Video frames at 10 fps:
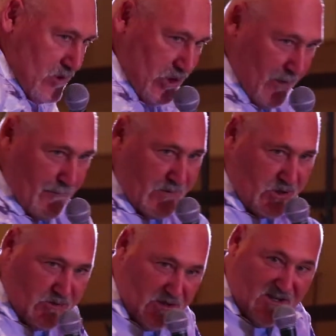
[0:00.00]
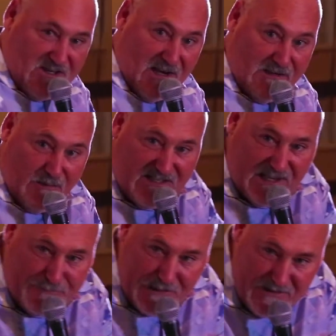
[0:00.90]
Jim, should you decide to
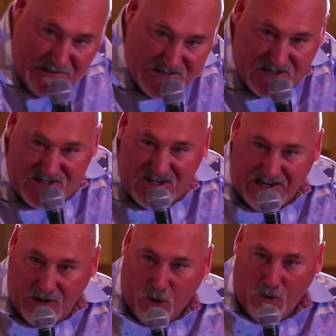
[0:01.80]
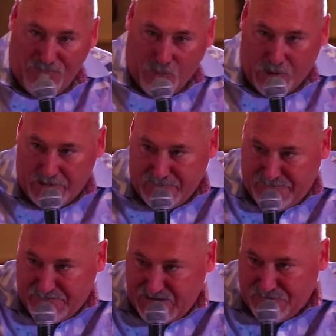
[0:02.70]
accept it, is to study all
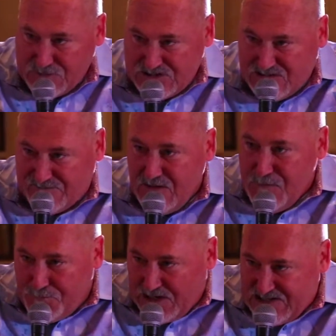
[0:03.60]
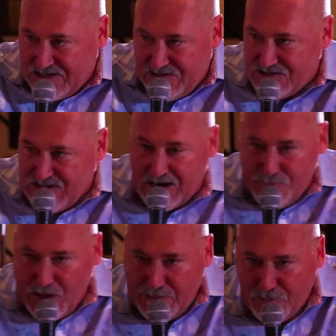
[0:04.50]
450 verses of blessing in the entire
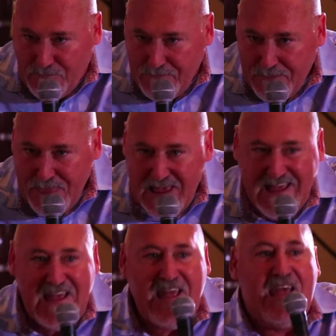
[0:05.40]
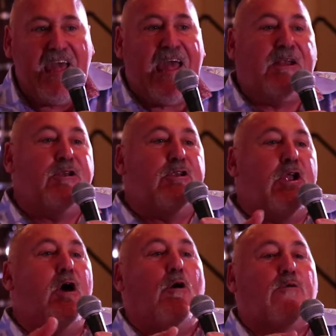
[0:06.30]
Bible and
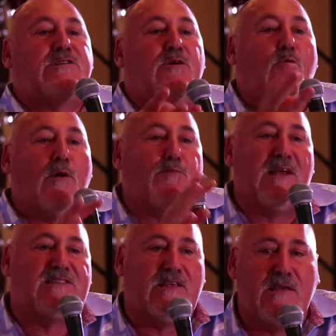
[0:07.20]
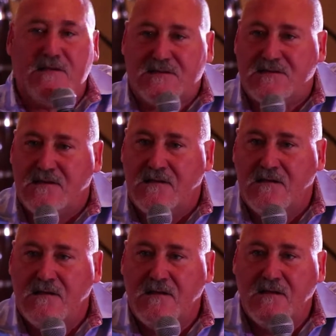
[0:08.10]
note what blessing is.
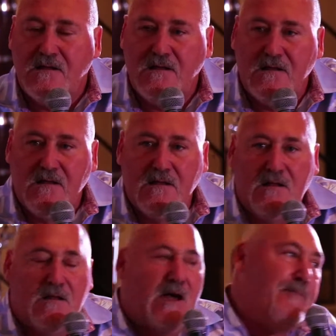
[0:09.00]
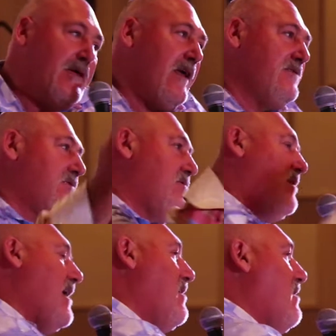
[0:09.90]
I began to do
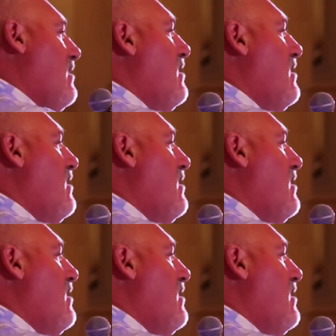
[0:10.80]
that.